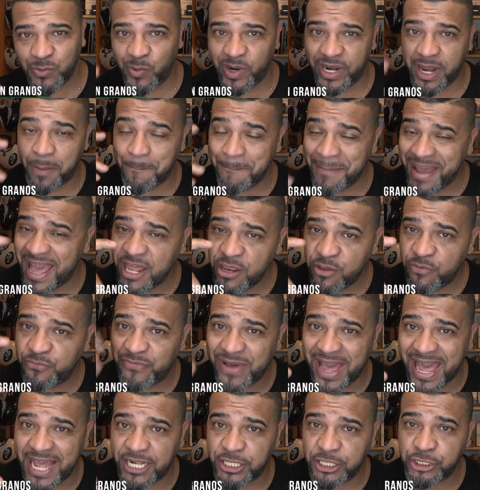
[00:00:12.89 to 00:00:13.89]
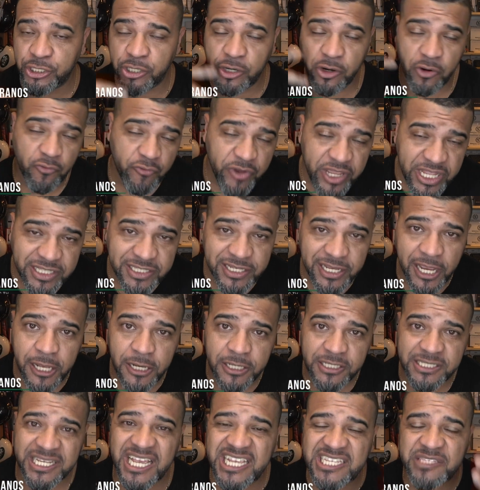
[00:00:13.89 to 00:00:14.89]
when a manufacturer or
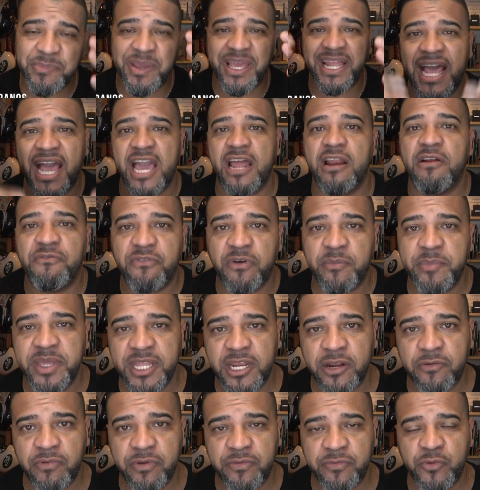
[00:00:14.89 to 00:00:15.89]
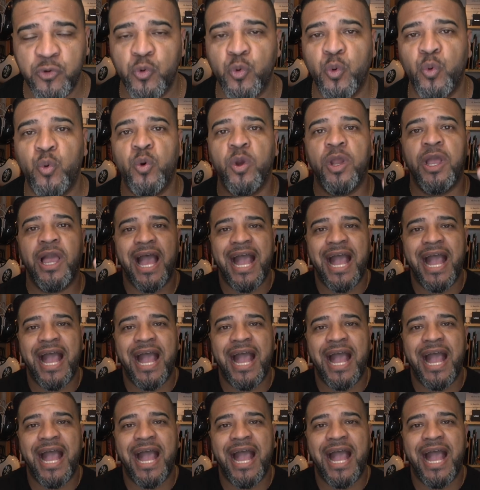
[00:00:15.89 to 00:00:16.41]
retailer sends item for me to review,